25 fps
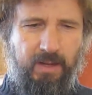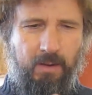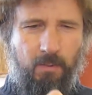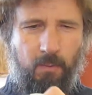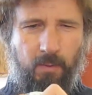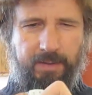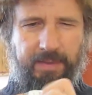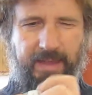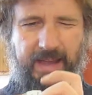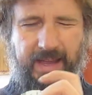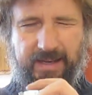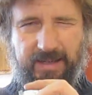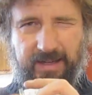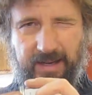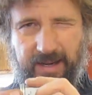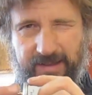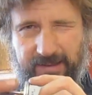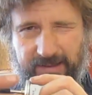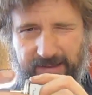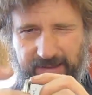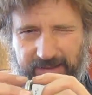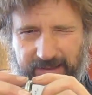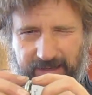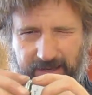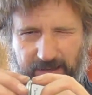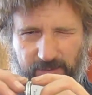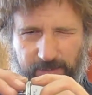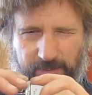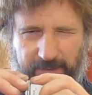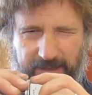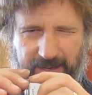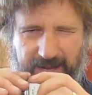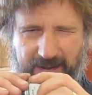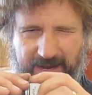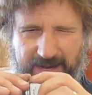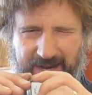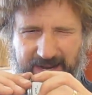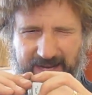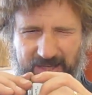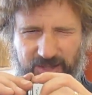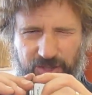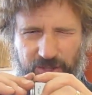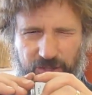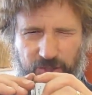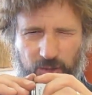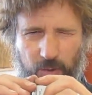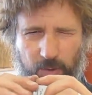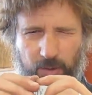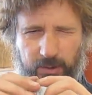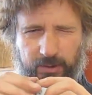What that does is gives me a nice
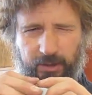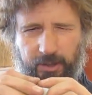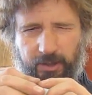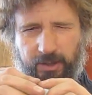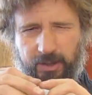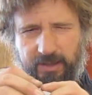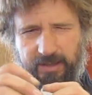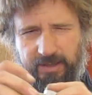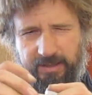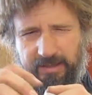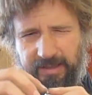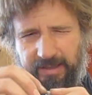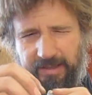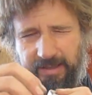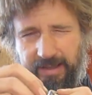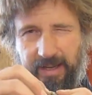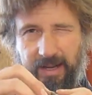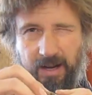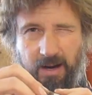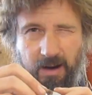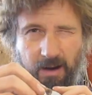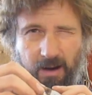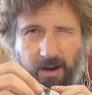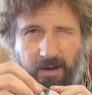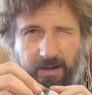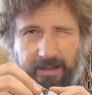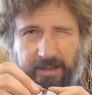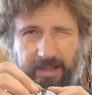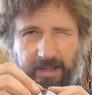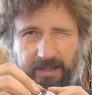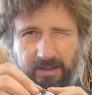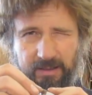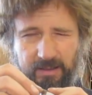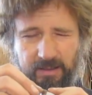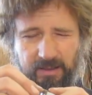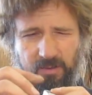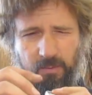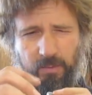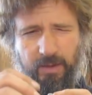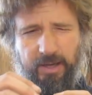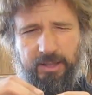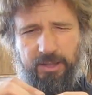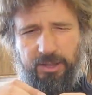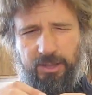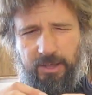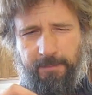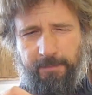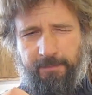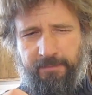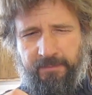shoulder sitting hard against the
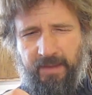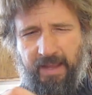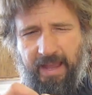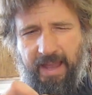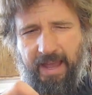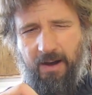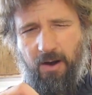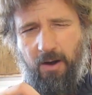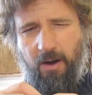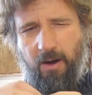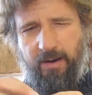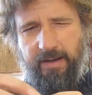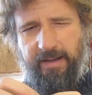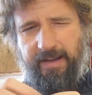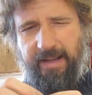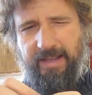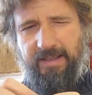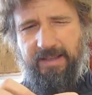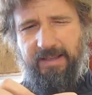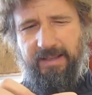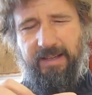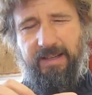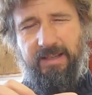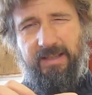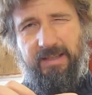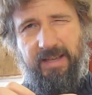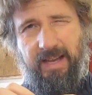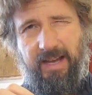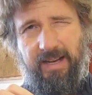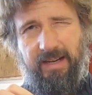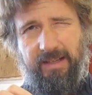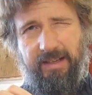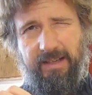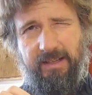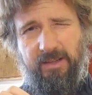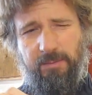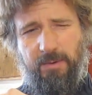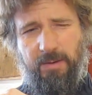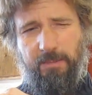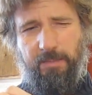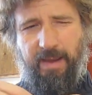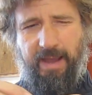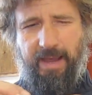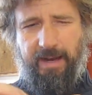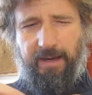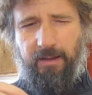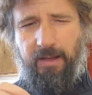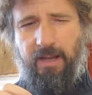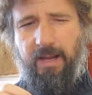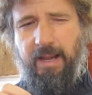switch and hard against the inside of the instrument
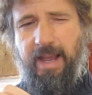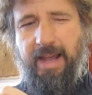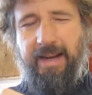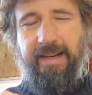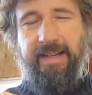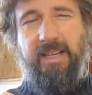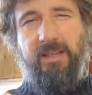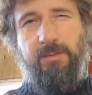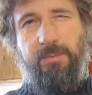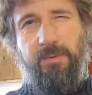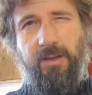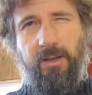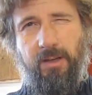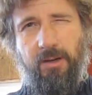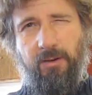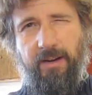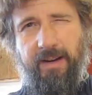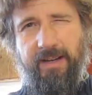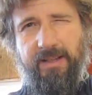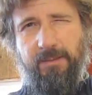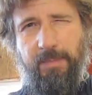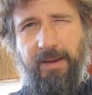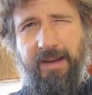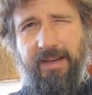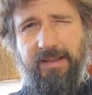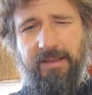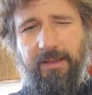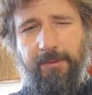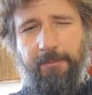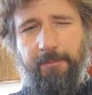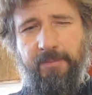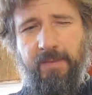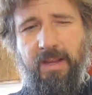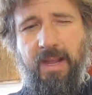panel, and it gives me the correct spacing.